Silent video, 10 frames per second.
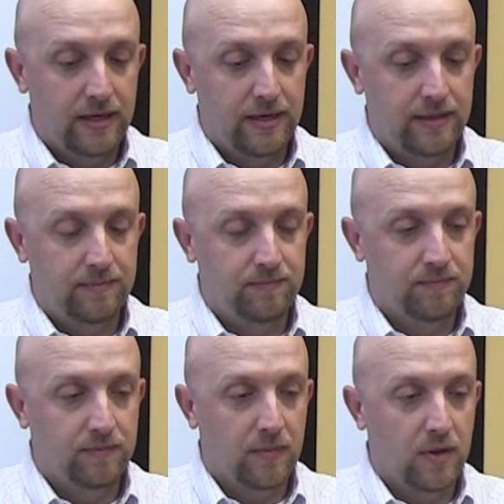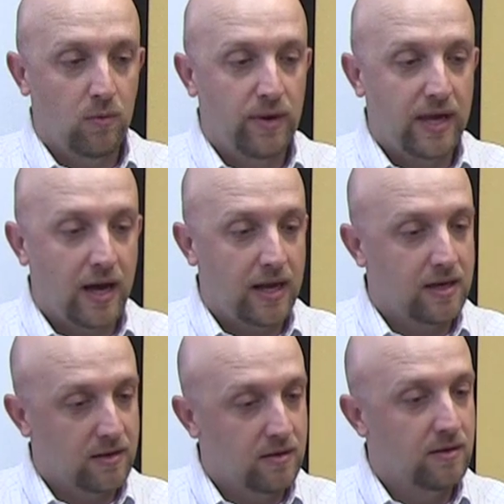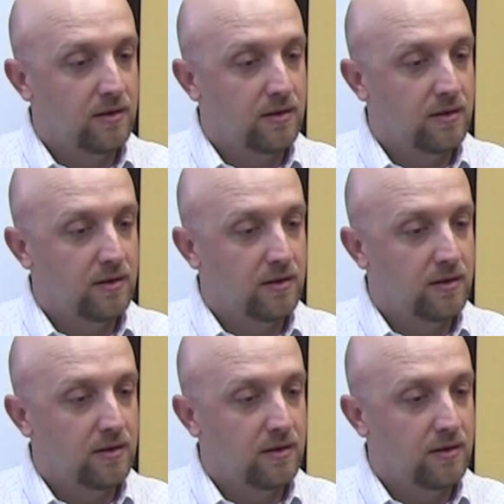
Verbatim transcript: Um, we got